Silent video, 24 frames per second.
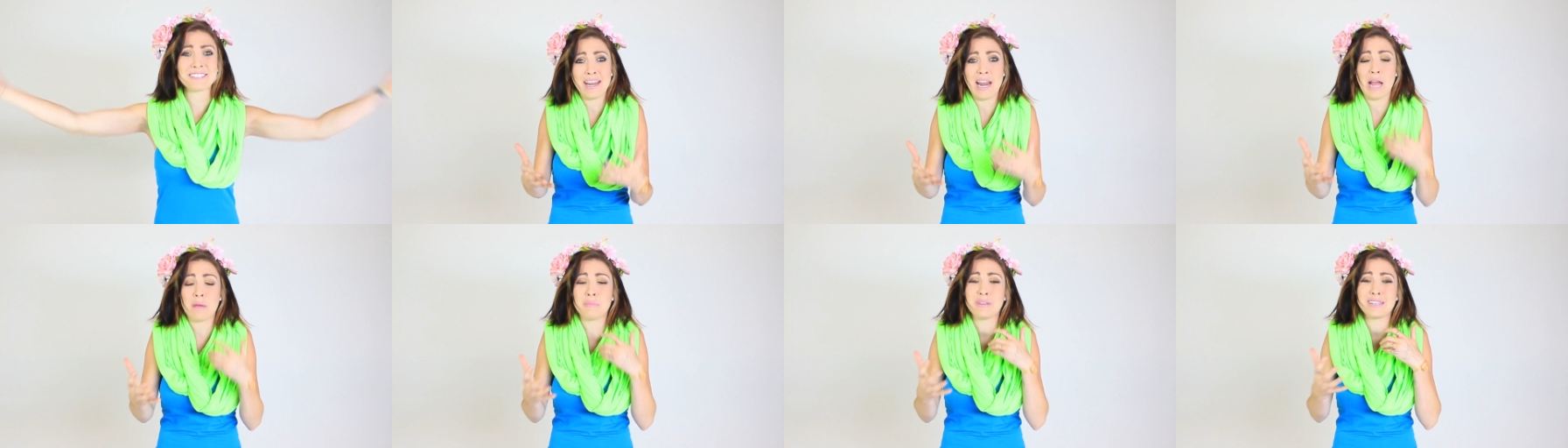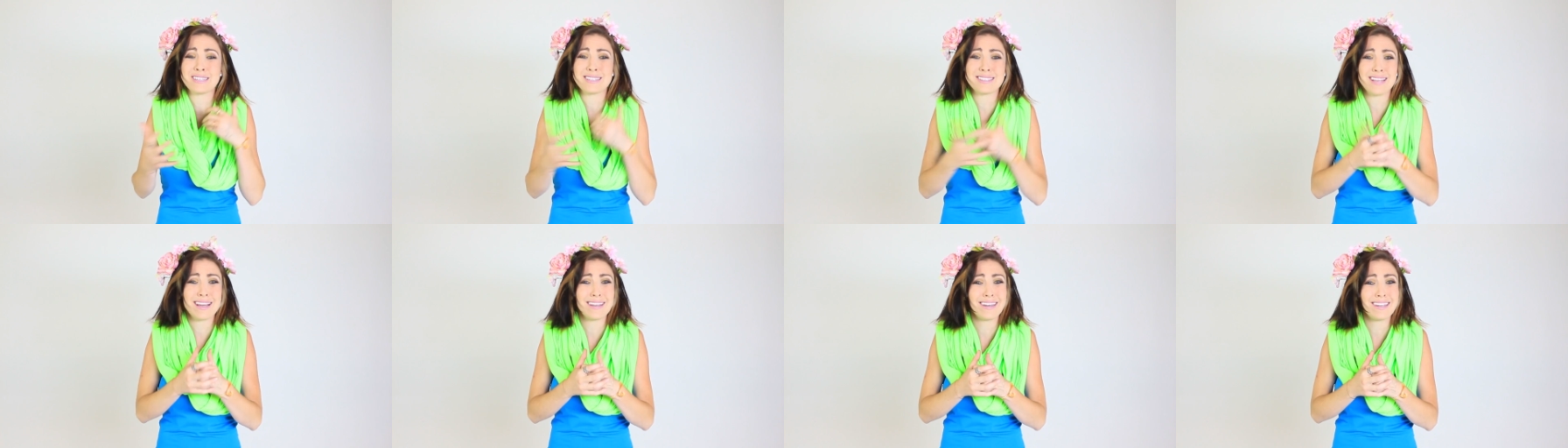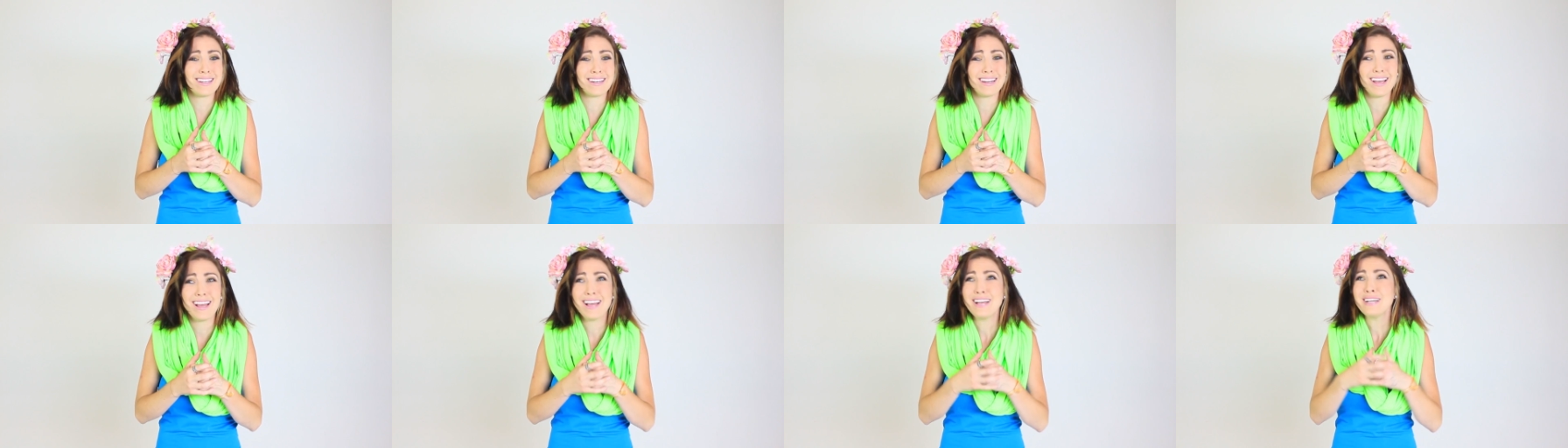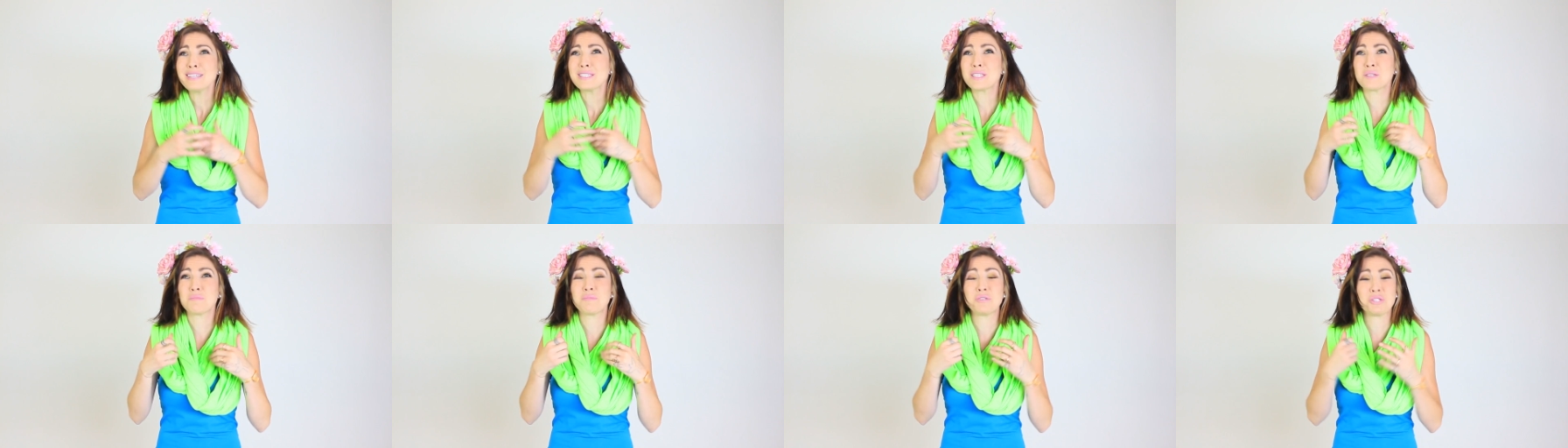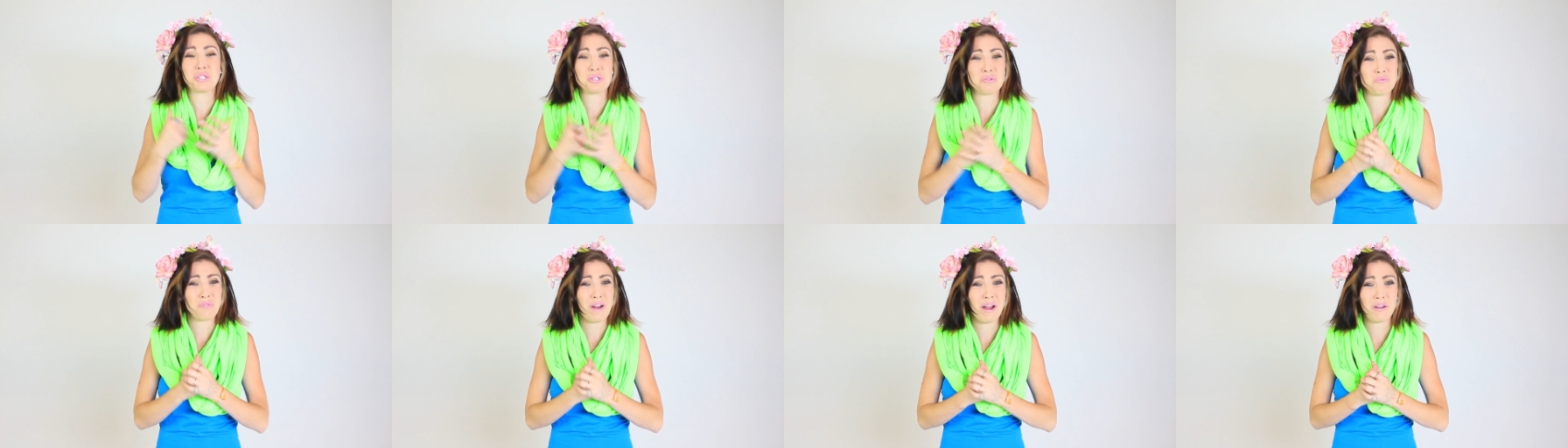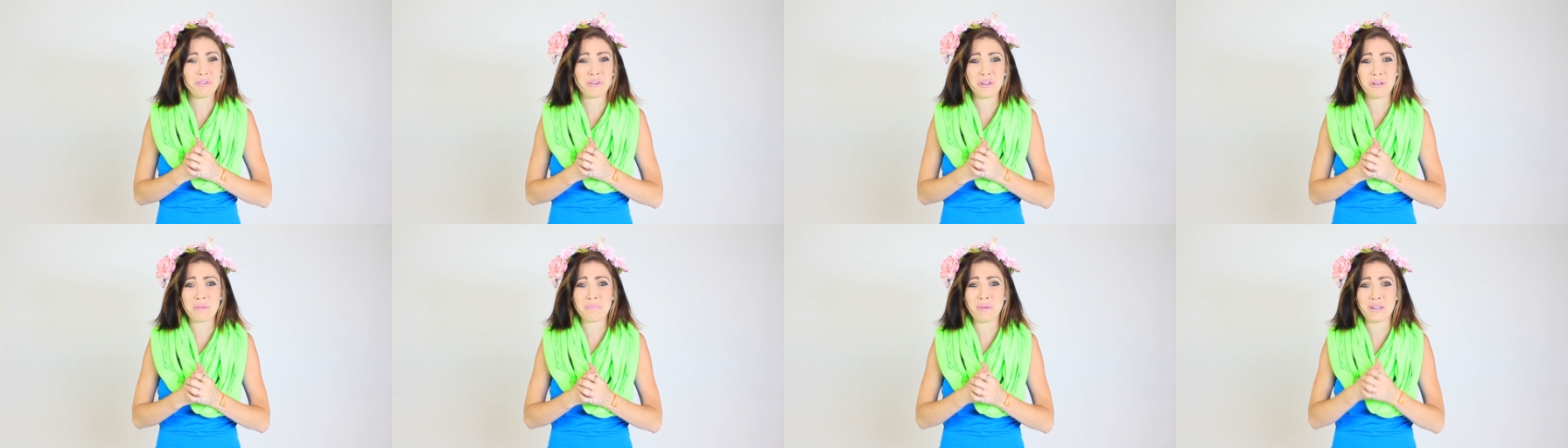I'm excited to be
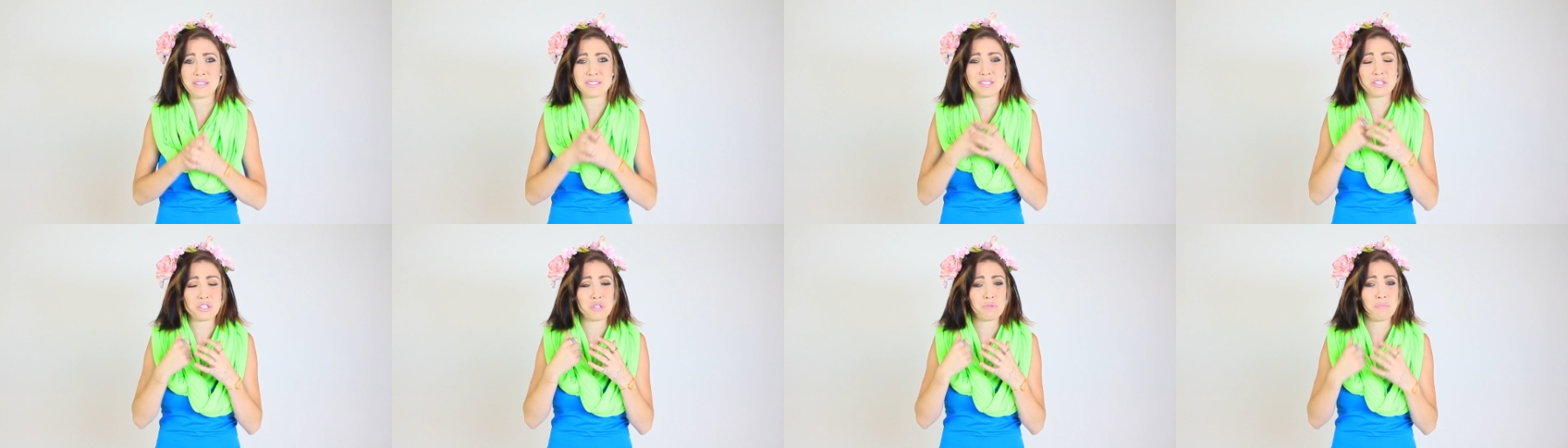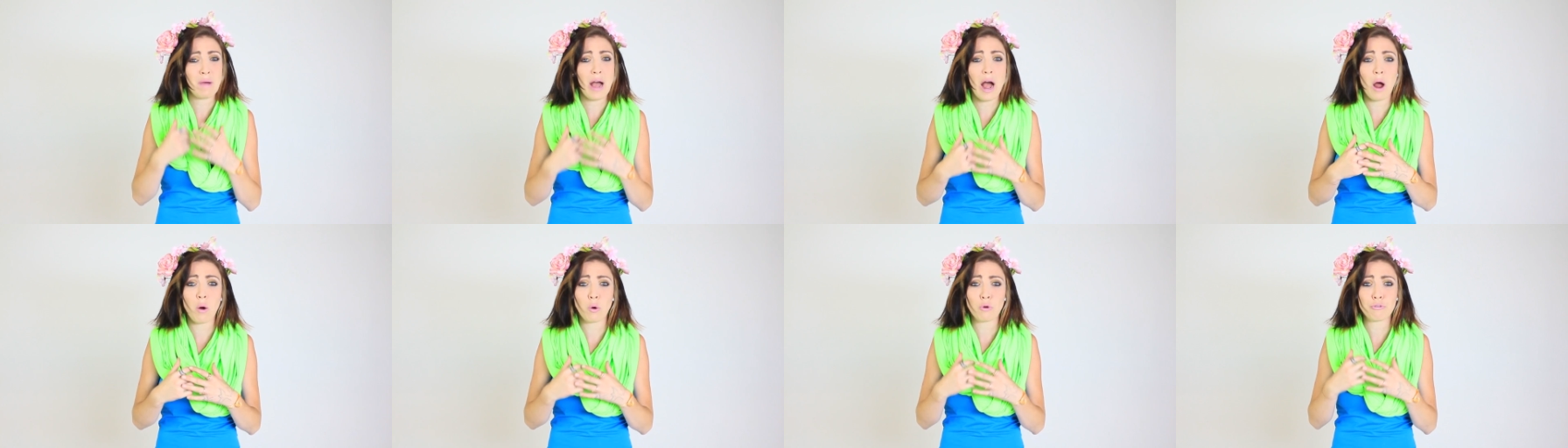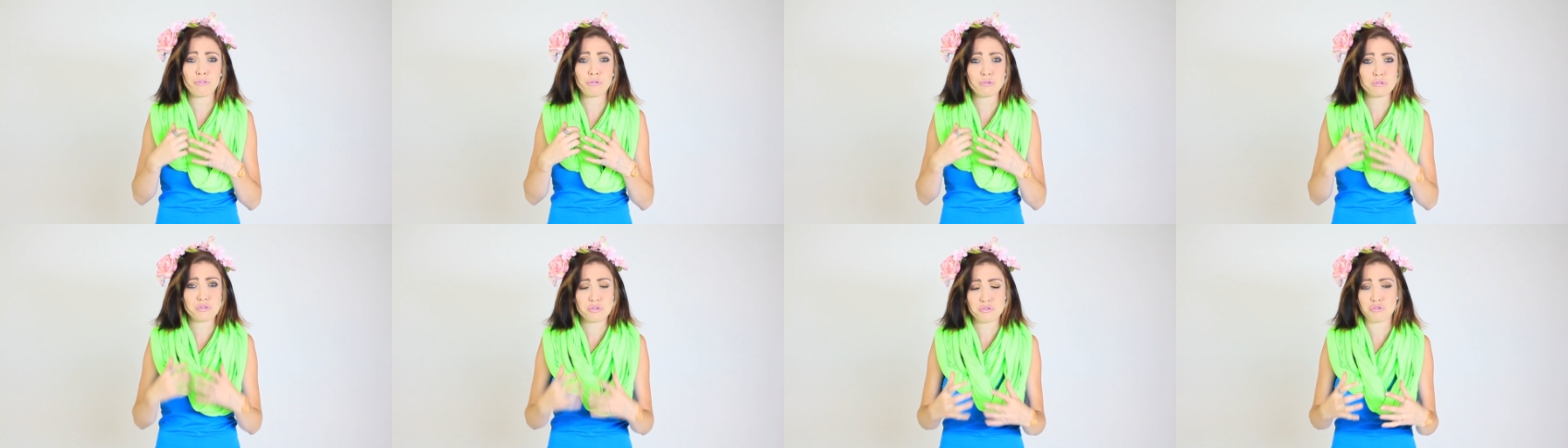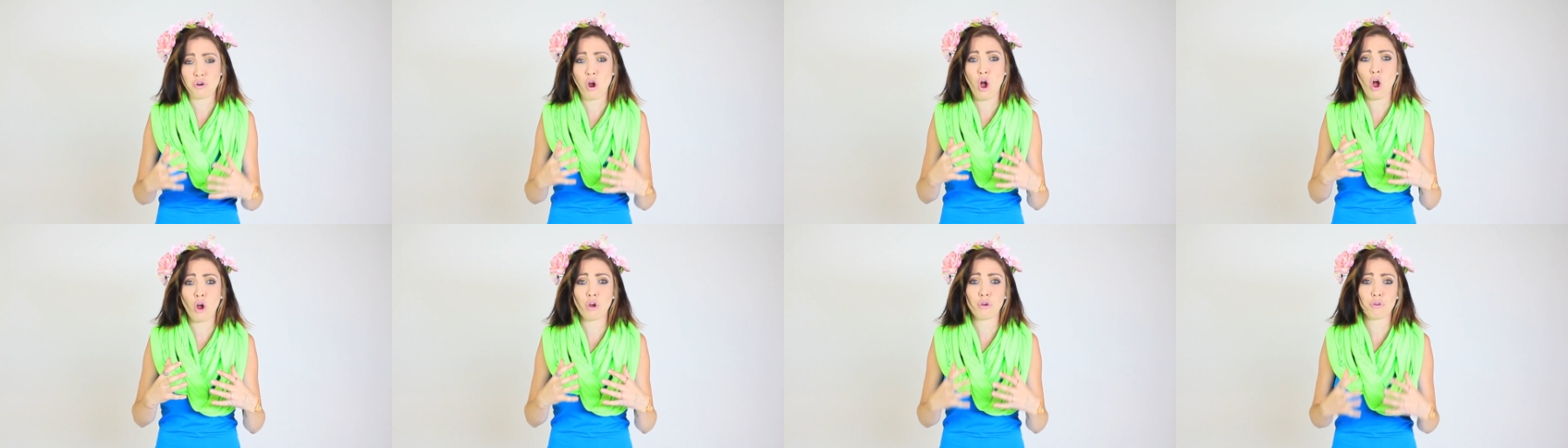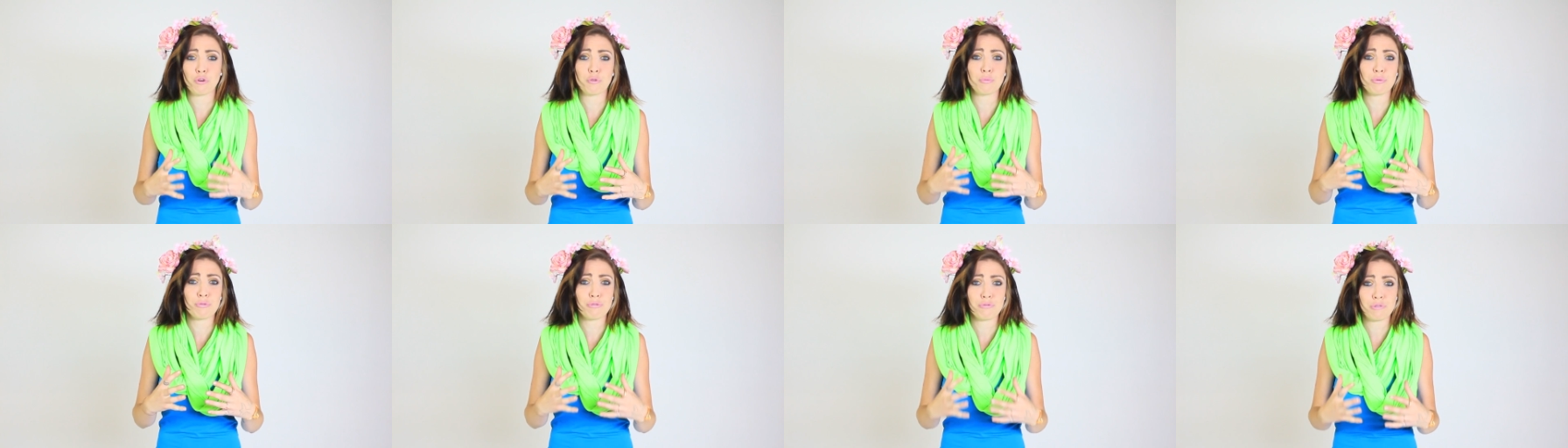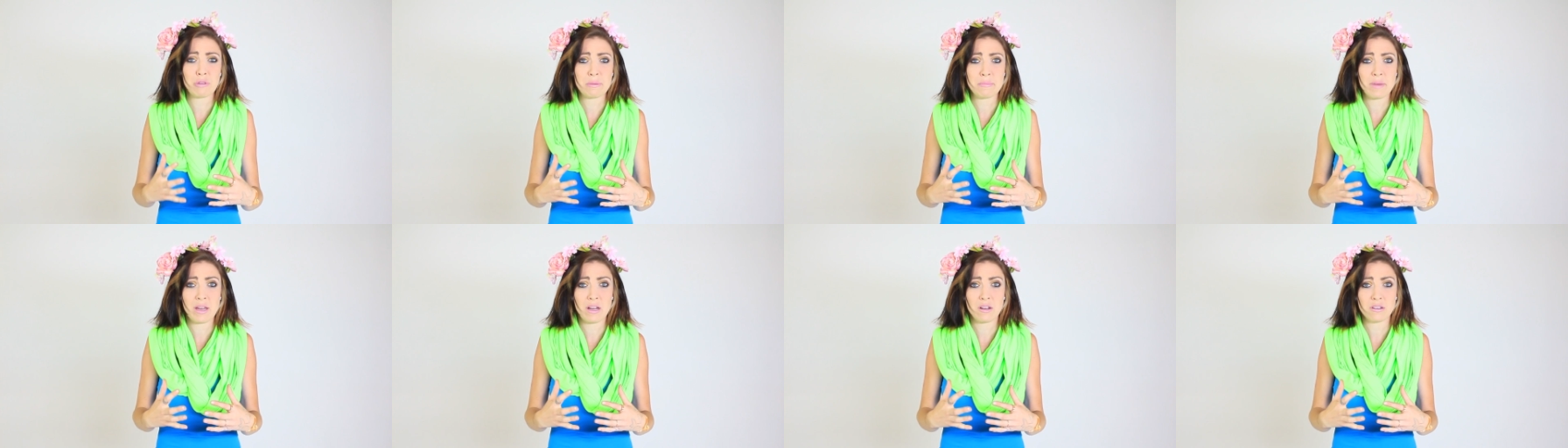surrounded by such a powerful, strong group of
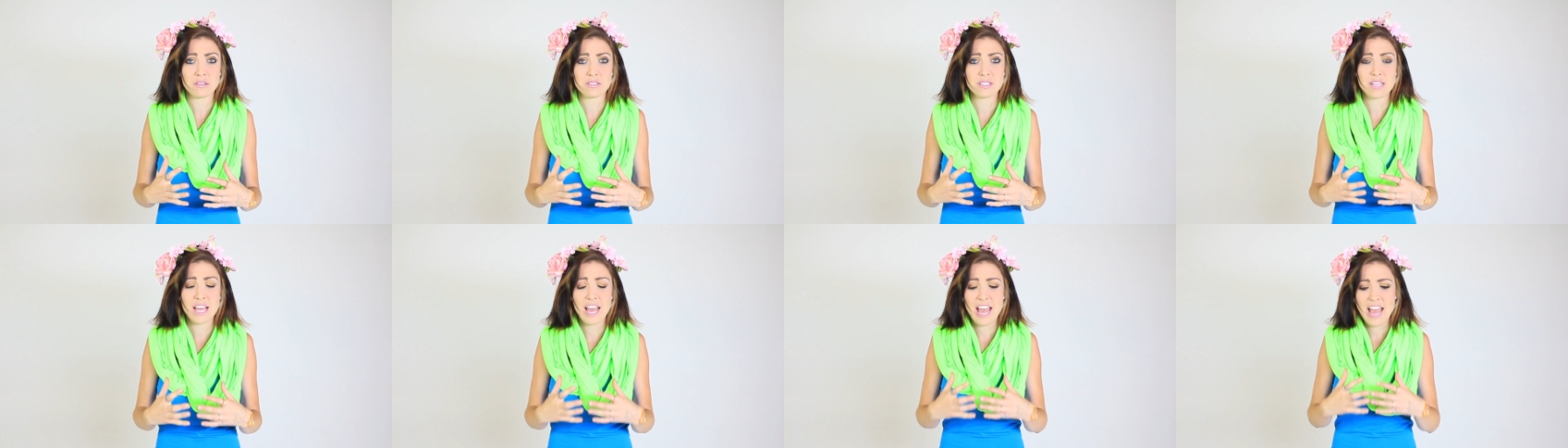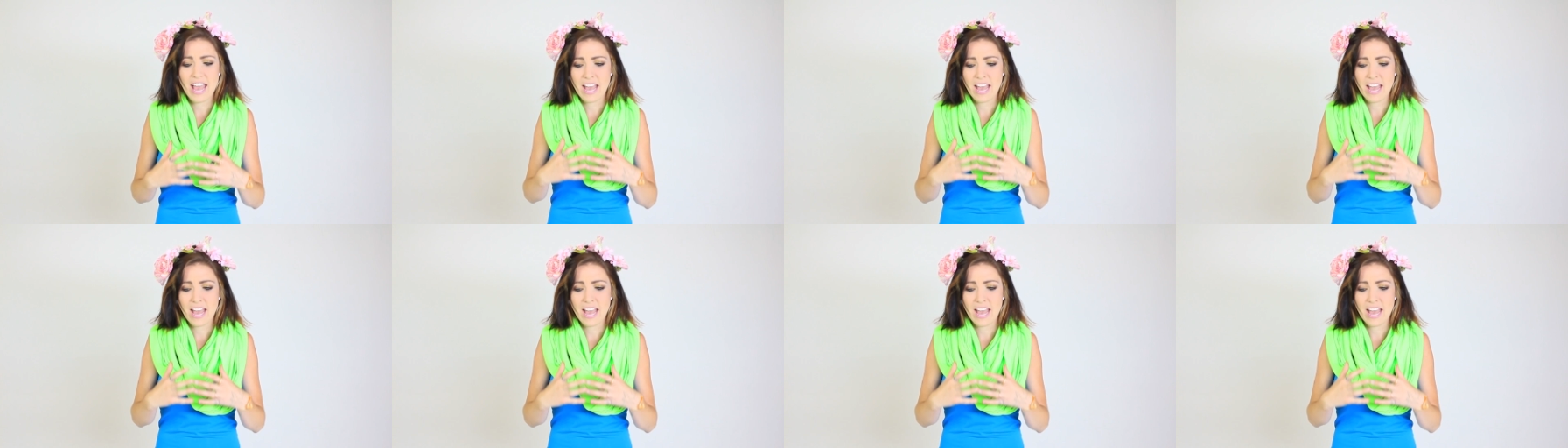females